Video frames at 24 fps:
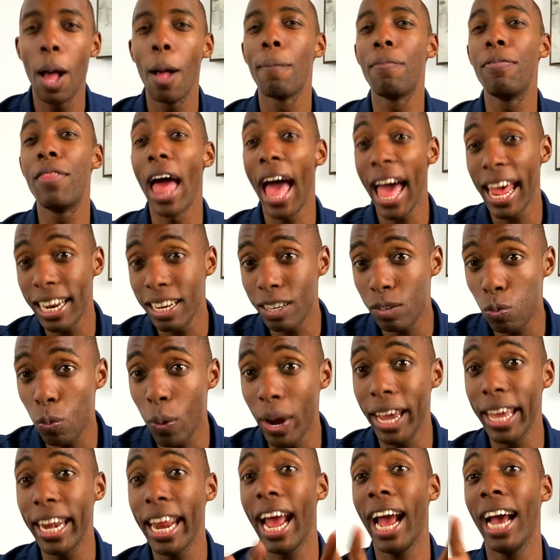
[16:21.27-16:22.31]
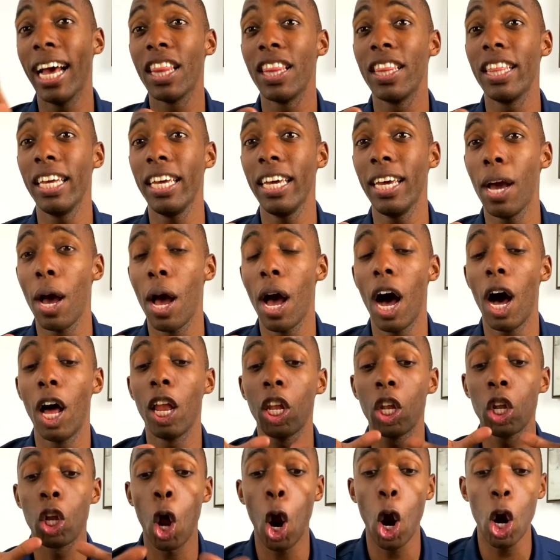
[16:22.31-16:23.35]
that is when the a
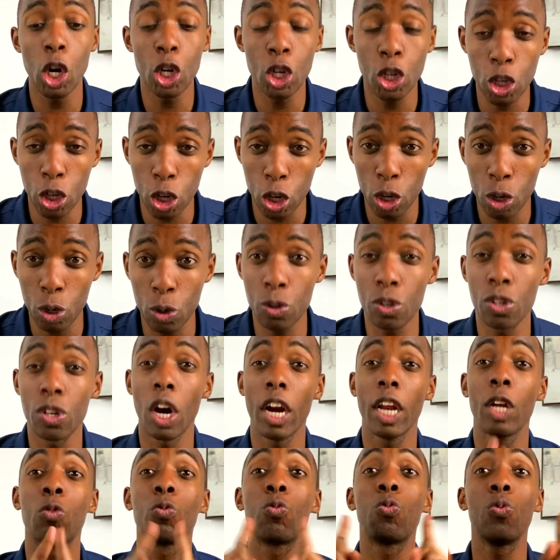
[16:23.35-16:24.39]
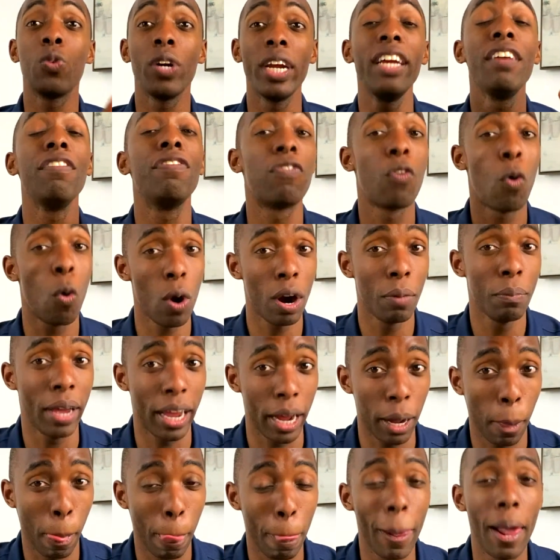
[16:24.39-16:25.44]
large circle started
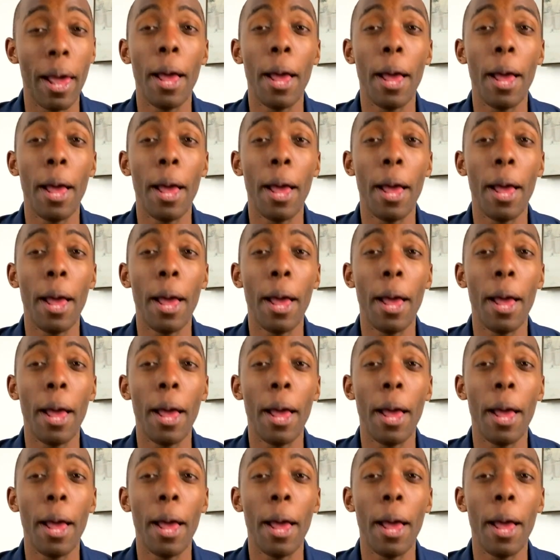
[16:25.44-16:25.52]
reforming